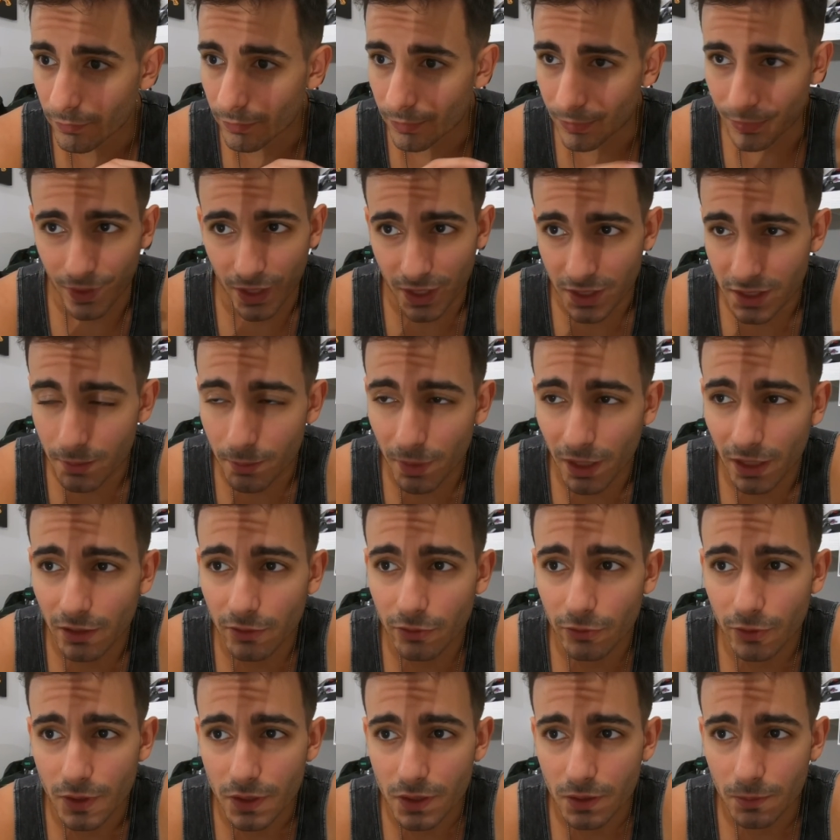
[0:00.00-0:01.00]
that's the main
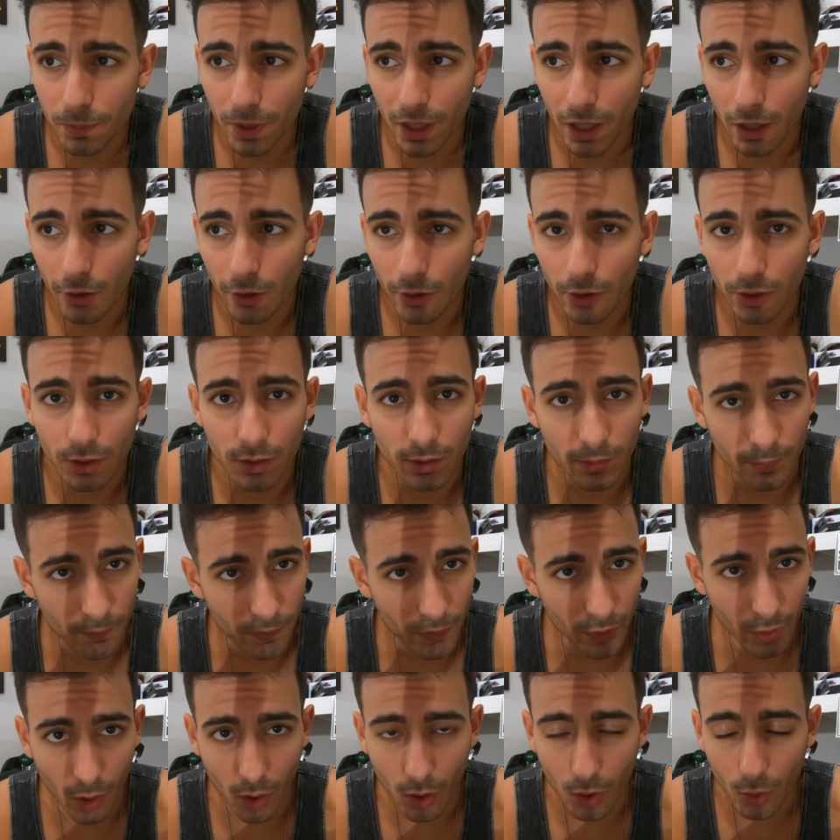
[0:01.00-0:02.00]
difference in power.
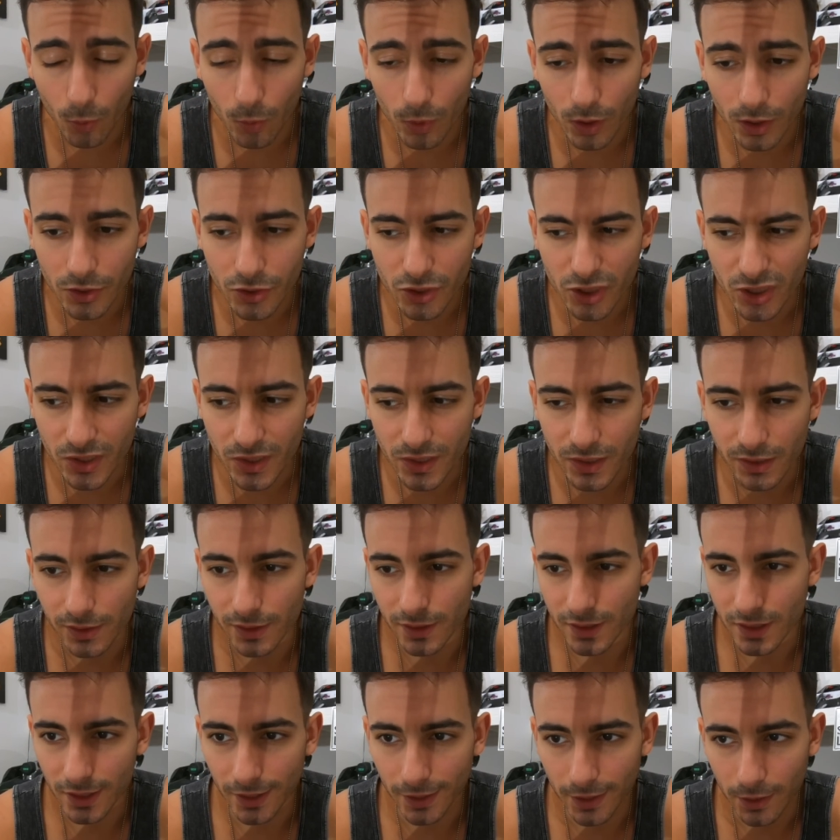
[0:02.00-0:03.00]
The R1 just
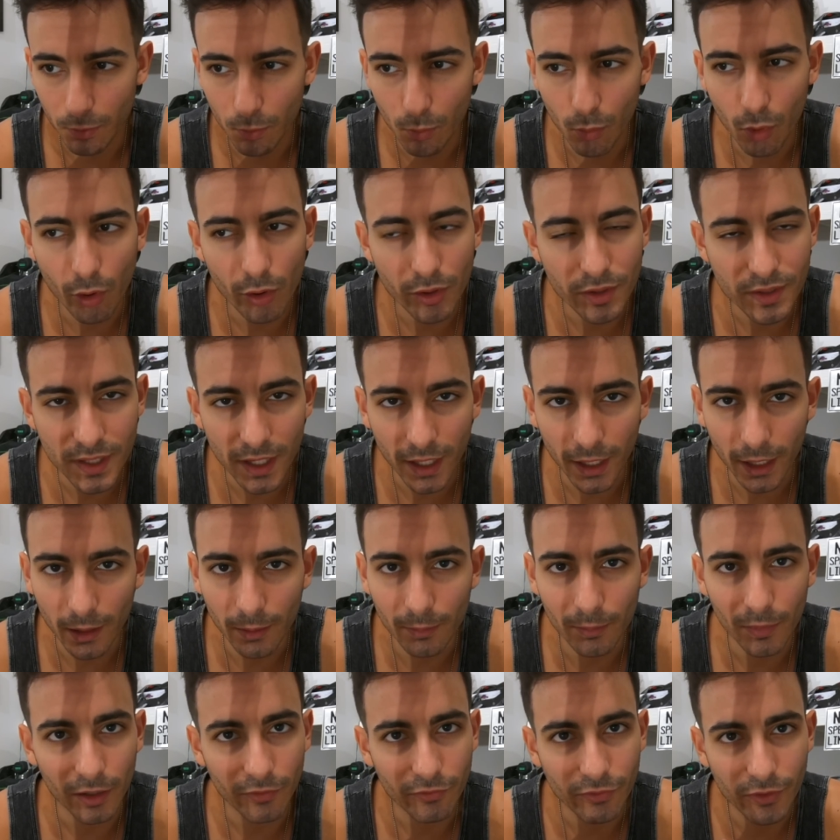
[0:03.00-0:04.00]
is like more
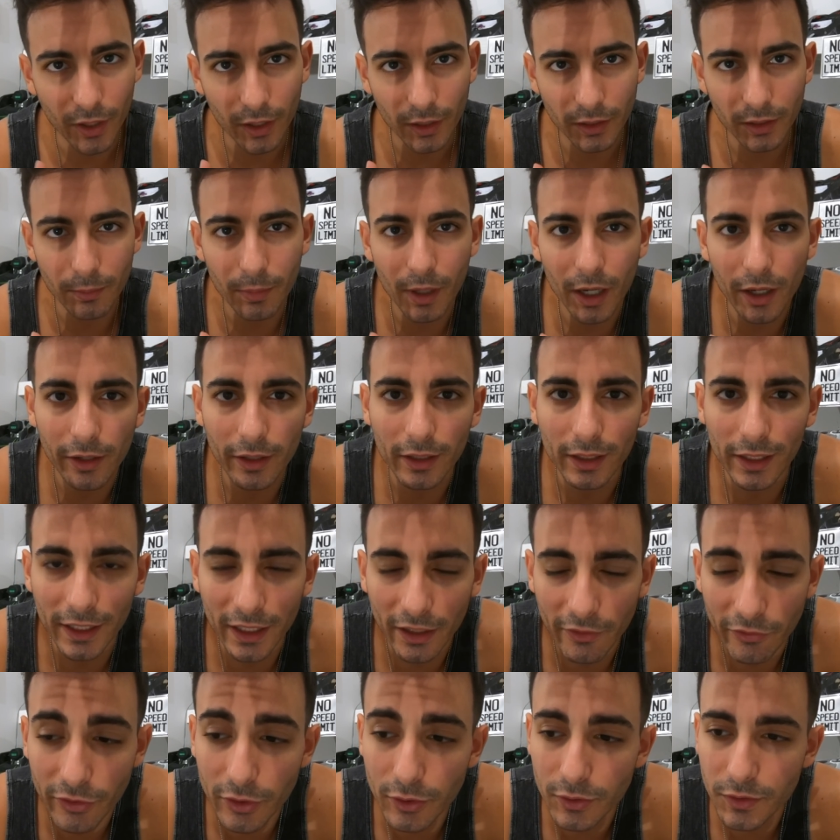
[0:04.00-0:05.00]
tame. I've talked about it like
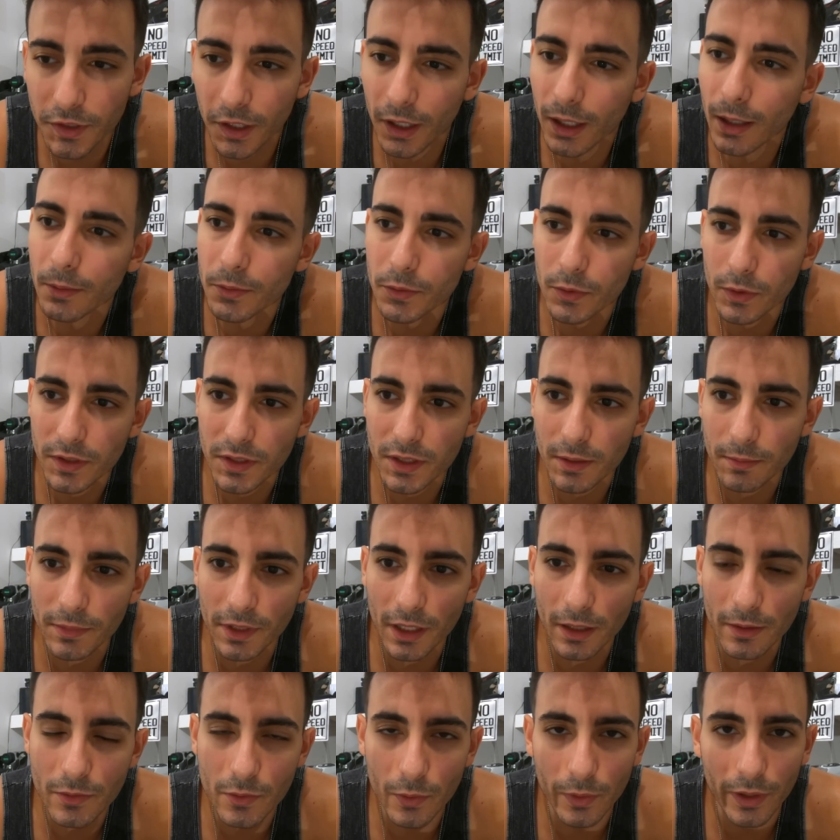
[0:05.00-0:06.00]
a few times, or
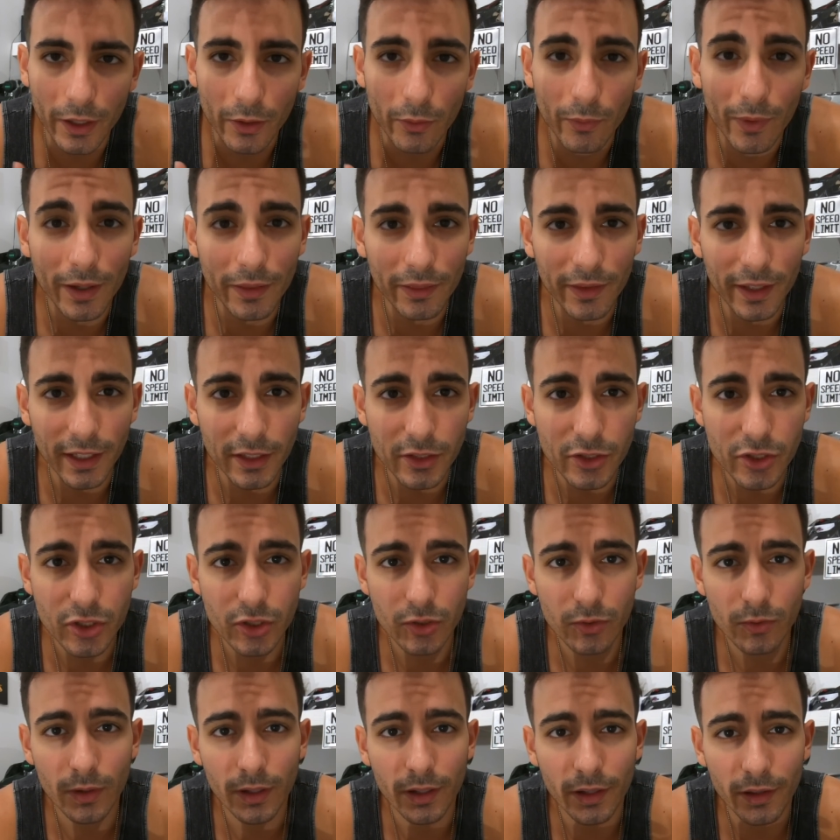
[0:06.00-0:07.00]
sometimes when I ride the
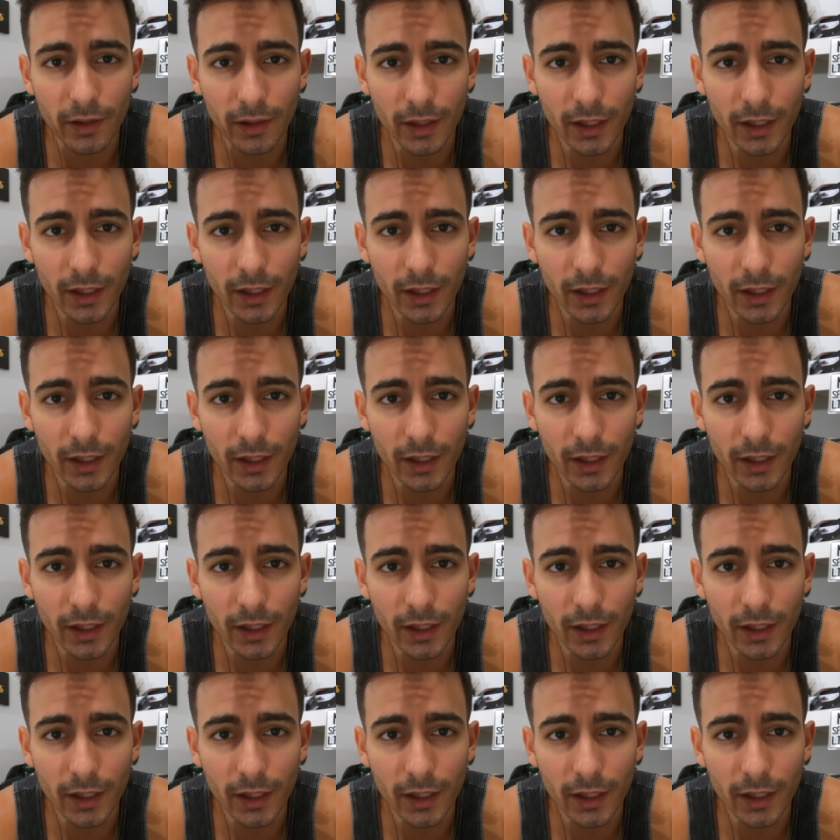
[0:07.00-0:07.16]
H2 and